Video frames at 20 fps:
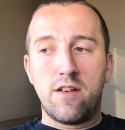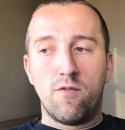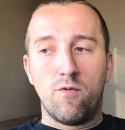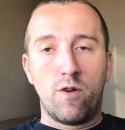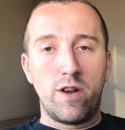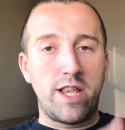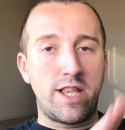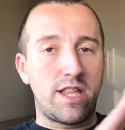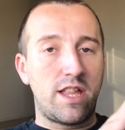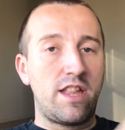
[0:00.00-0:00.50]

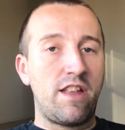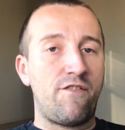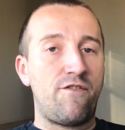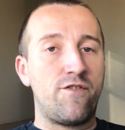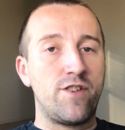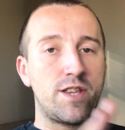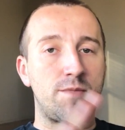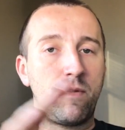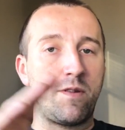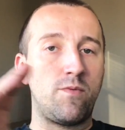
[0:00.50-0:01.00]
what is the
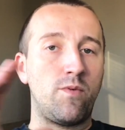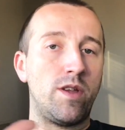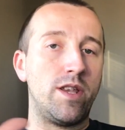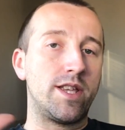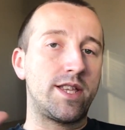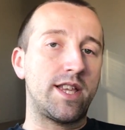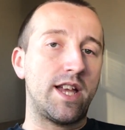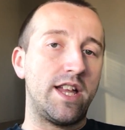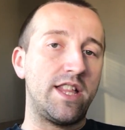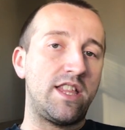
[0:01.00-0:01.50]
difference between
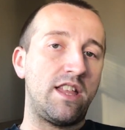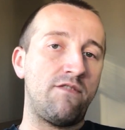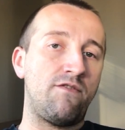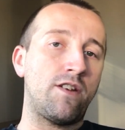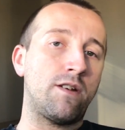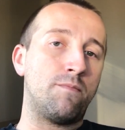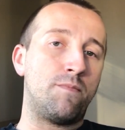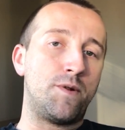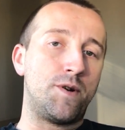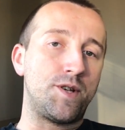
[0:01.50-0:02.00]
a
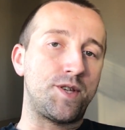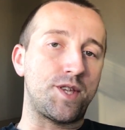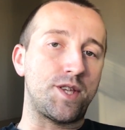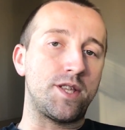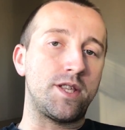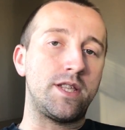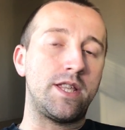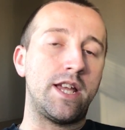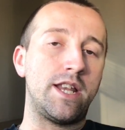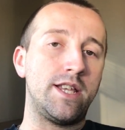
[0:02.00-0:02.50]
scientific
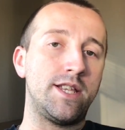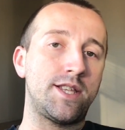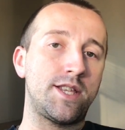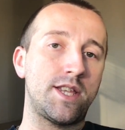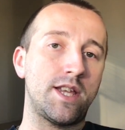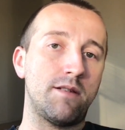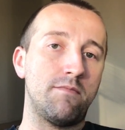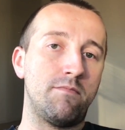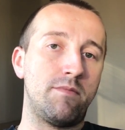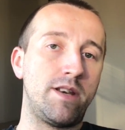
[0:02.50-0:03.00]
person that
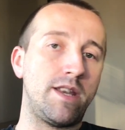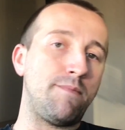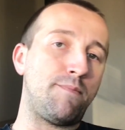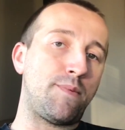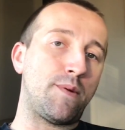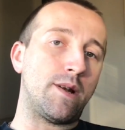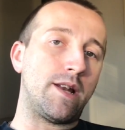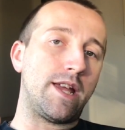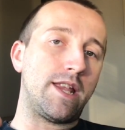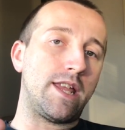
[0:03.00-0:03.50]
is
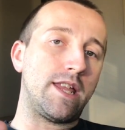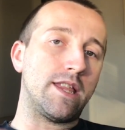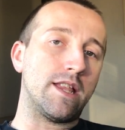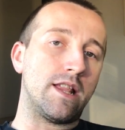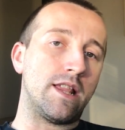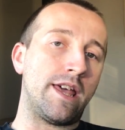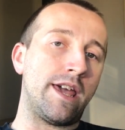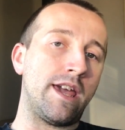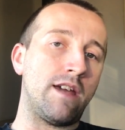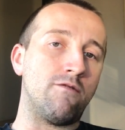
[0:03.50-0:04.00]
manipulating the
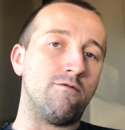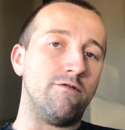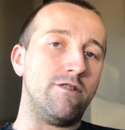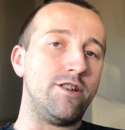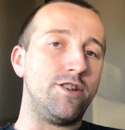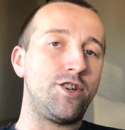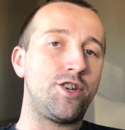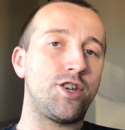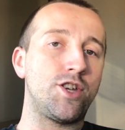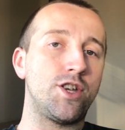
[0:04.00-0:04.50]

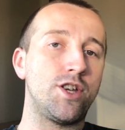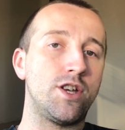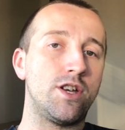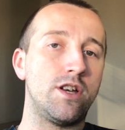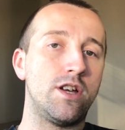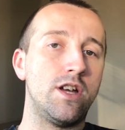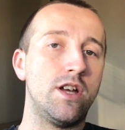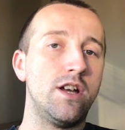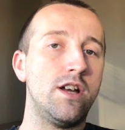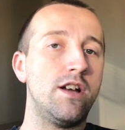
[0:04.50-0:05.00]
language
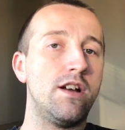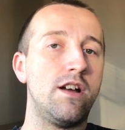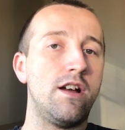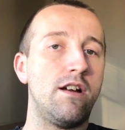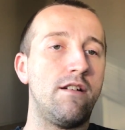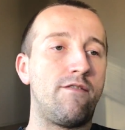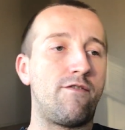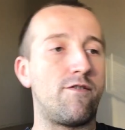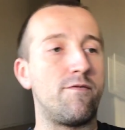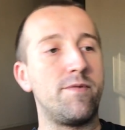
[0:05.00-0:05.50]

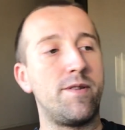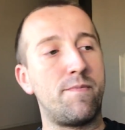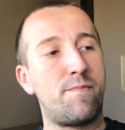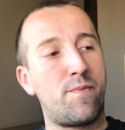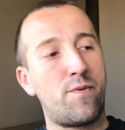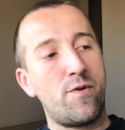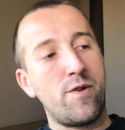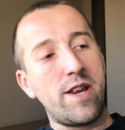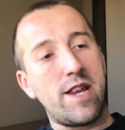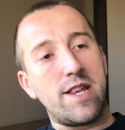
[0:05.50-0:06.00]
from the
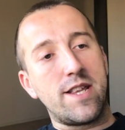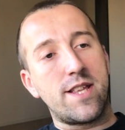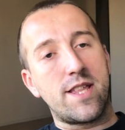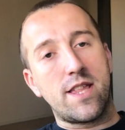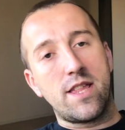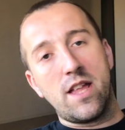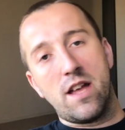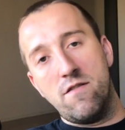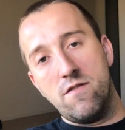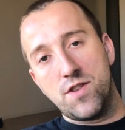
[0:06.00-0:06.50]
priest
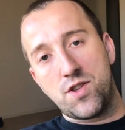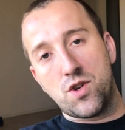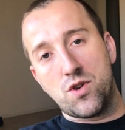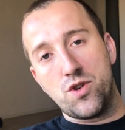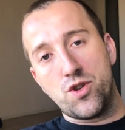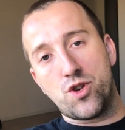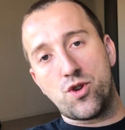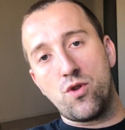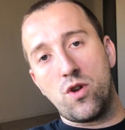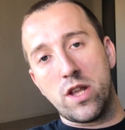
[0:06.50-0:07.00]
that was
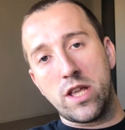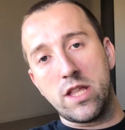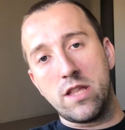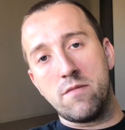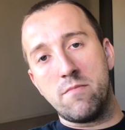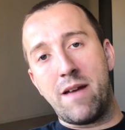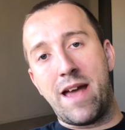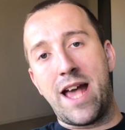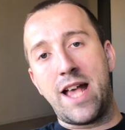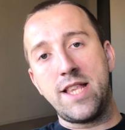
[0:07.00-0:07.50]
controlling
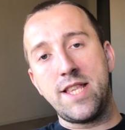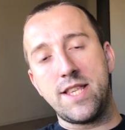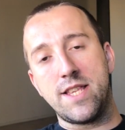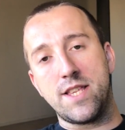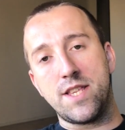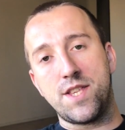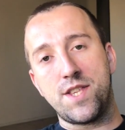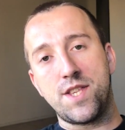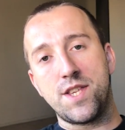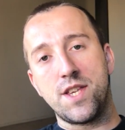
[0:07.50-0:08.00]
the
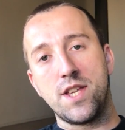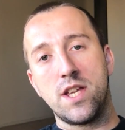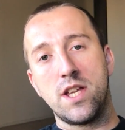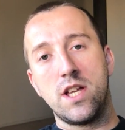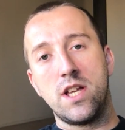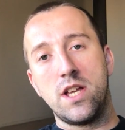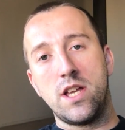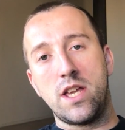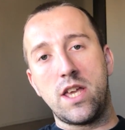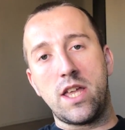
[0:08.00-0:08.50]
masses
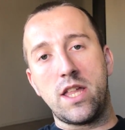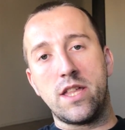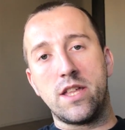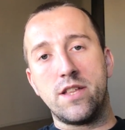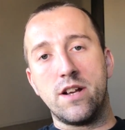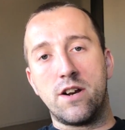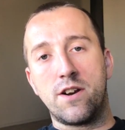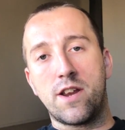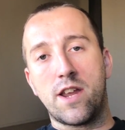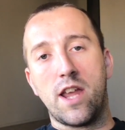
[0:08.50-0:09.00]
in the
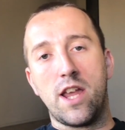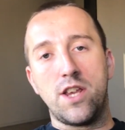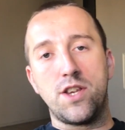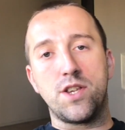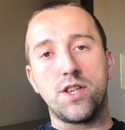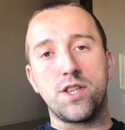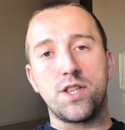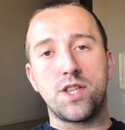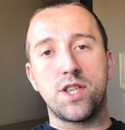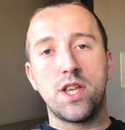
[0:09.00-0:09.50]
Dark
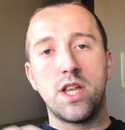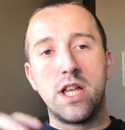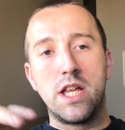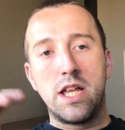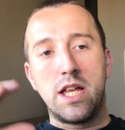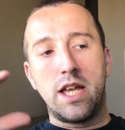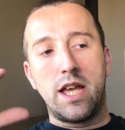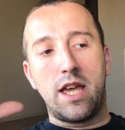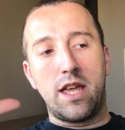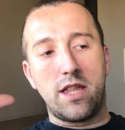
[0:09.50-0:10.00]
Ages?
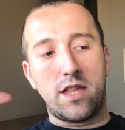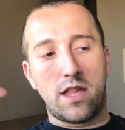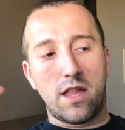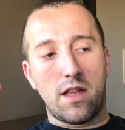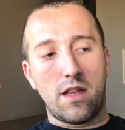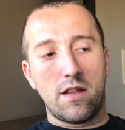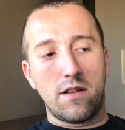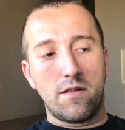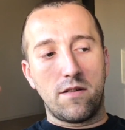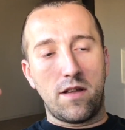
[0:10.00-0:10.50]
It,
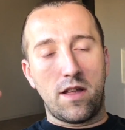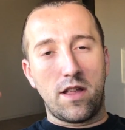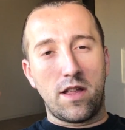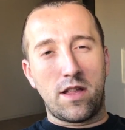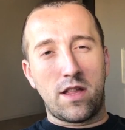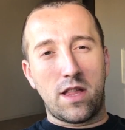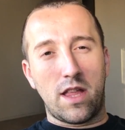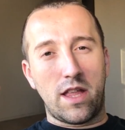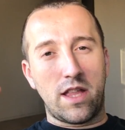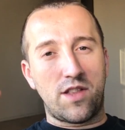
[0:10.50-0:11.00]

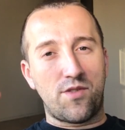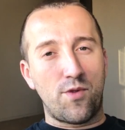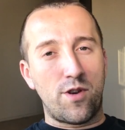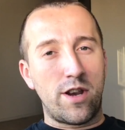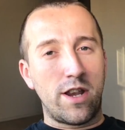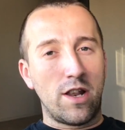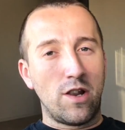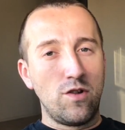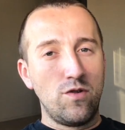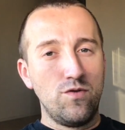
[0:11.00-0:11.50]
it's
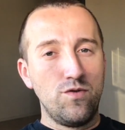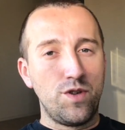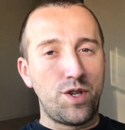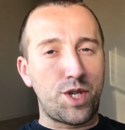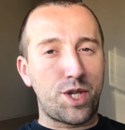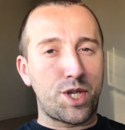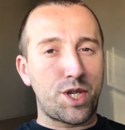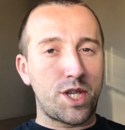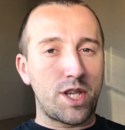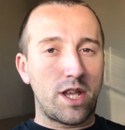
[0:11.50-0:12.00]
very
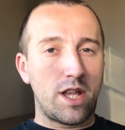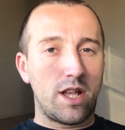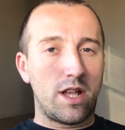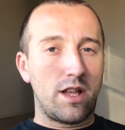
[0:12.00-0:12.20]
loose